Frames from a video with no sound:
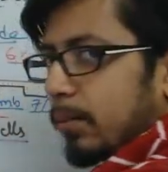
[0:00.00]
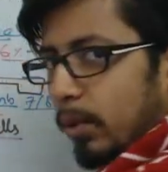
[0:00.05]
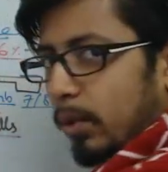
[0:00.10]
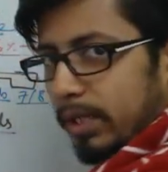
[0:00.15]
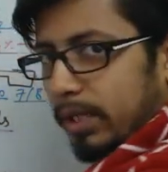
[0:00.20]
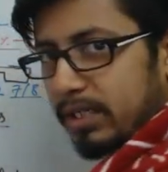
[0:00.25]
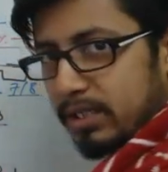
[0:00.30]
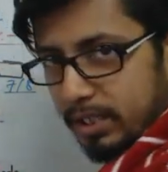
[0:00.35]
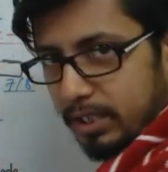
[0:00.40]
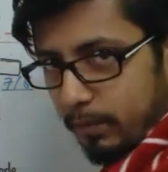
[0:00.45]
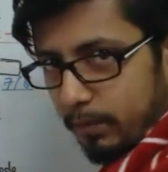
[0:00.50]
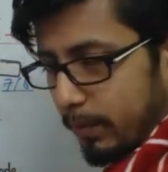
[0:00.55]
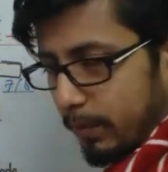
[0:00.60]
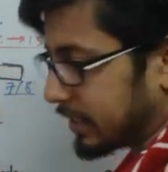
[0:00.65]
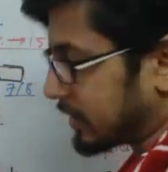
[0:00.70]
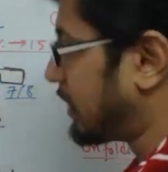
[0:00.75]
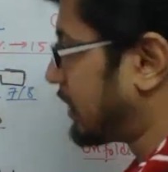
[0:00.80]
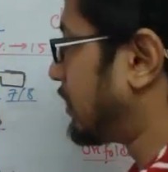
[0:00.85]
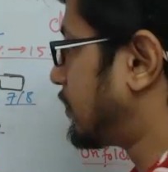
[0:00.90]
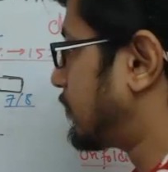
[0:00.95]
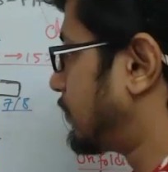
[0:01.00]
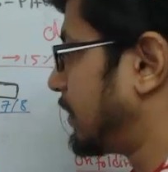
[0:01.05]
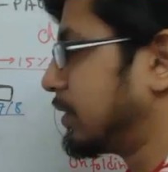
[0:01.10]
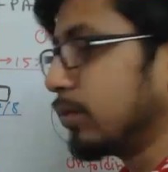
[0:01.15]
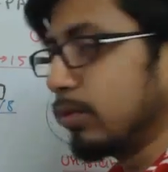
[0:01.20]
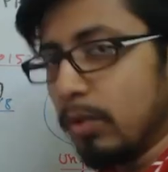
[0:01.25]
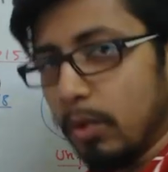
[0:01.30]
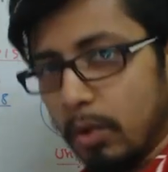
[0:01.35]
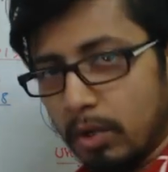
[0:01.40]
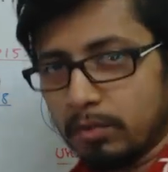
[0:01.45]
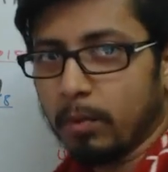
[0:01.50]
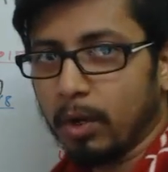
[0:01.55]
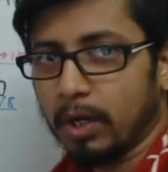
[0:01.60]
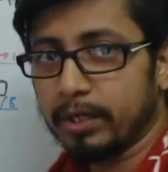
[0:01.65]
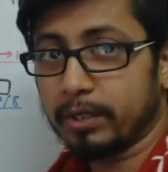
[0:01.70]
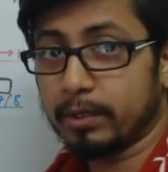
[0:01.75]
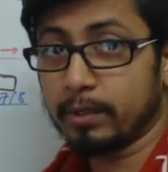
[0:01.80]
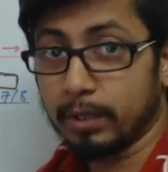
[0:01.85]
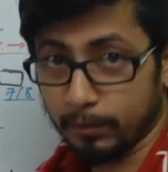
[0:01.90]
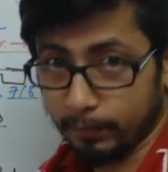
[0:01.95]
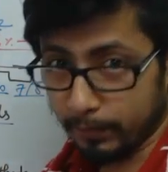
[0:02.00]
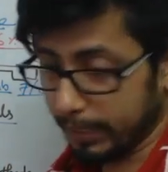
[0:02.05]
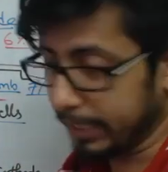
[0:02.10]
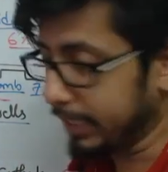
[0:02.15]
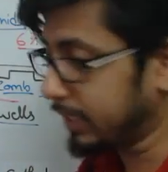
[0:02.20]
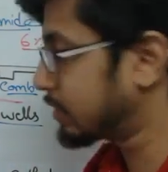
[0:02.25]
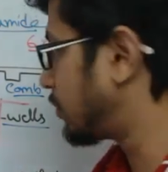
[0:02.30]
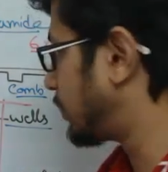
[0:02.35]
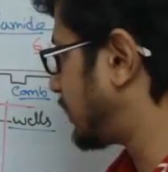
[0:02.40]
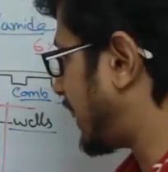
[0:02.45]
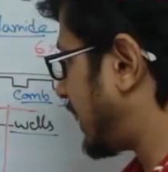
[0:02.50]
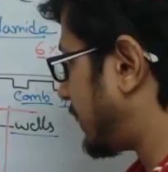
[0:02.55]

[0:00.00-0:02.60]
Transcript: protein sequences with known molecular weight, so